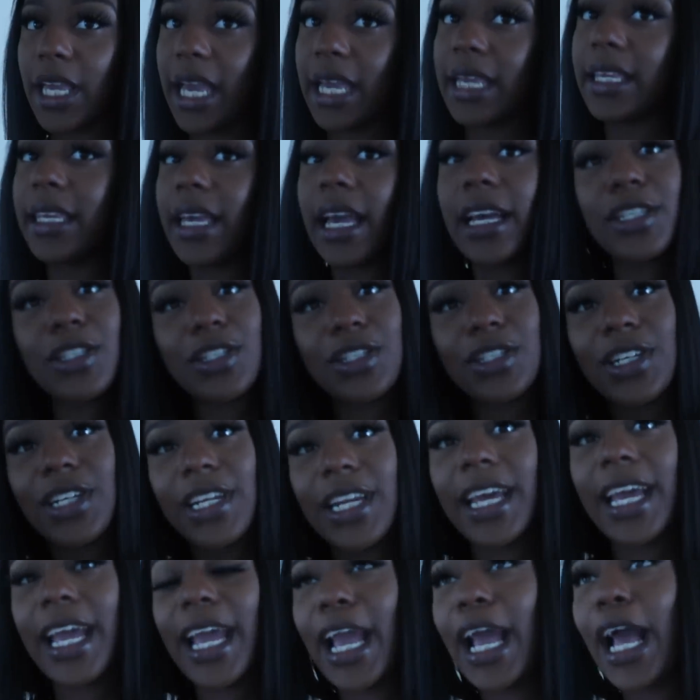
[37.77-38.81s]
yeah,
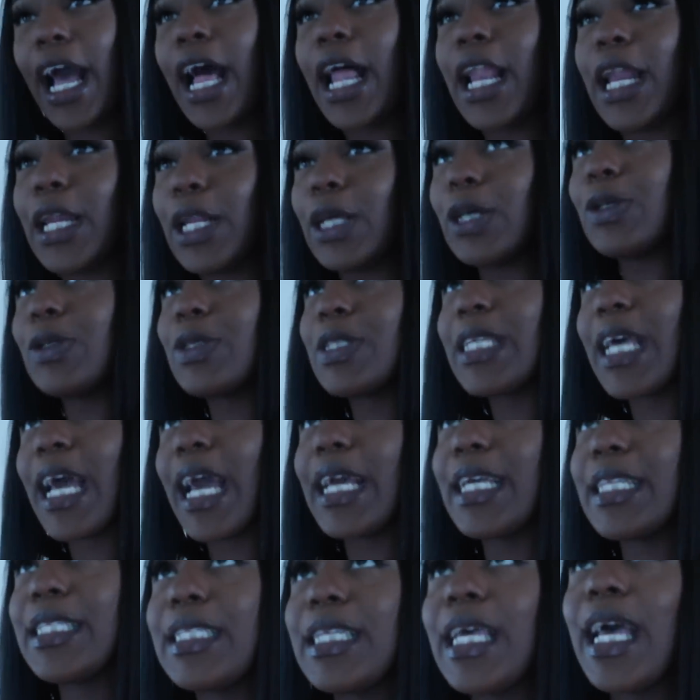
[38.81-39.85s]
yesterday little
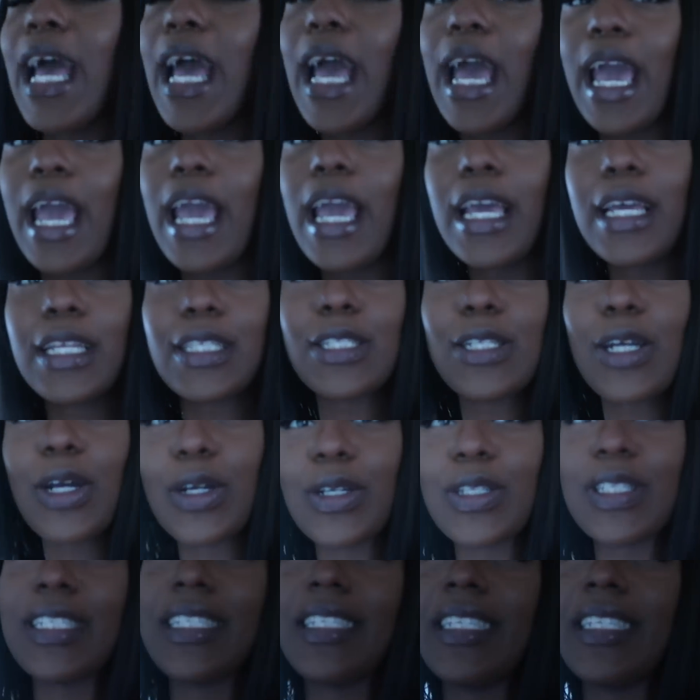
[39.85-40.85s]
Tay Tay turned